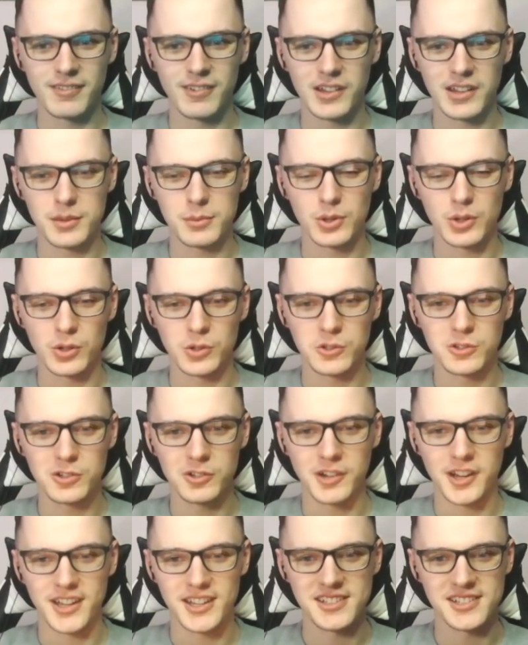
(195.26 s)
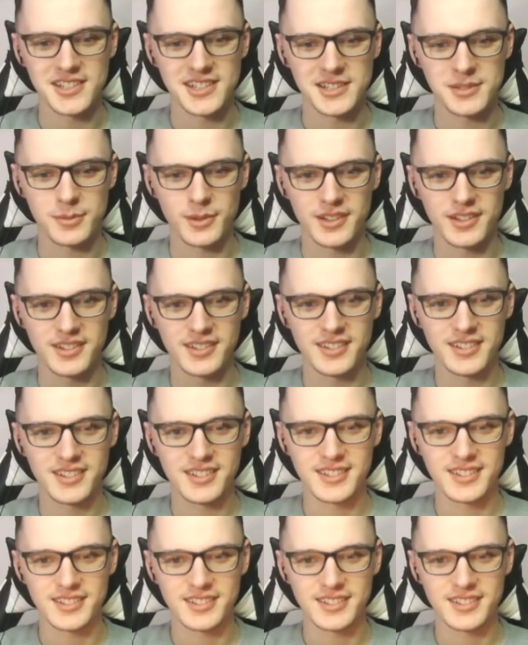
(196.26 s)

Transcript: Volleyball crazies, man.